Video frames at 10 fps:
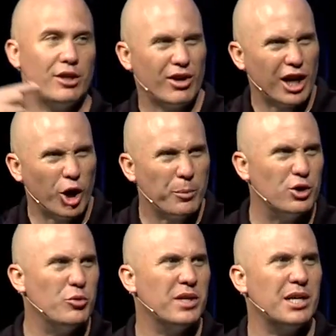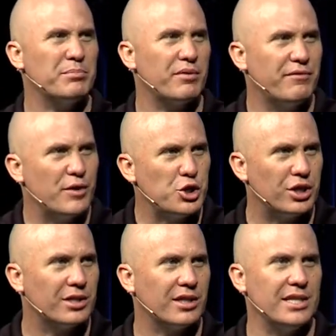that are helping you become
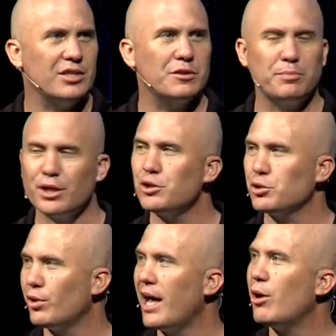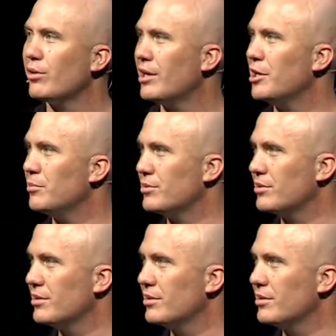proficient at these spiritual outcomes.